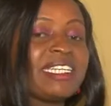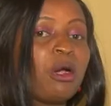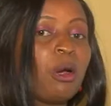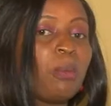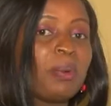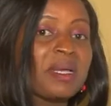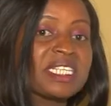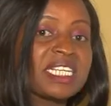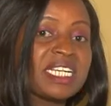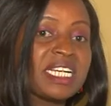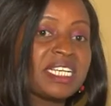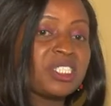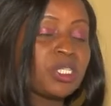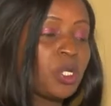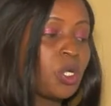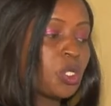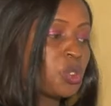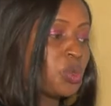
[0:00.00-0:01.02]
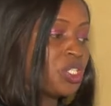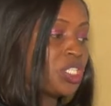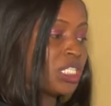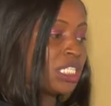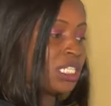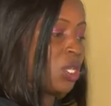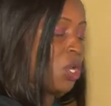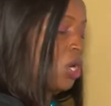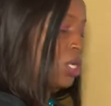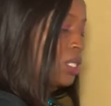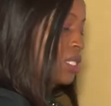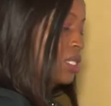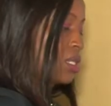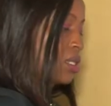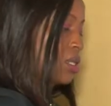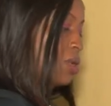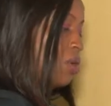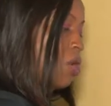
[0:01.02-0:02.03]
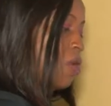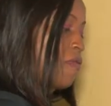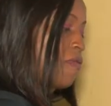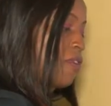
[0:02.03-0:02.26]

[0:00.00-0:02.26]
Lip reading: our percentage loss, which is loss of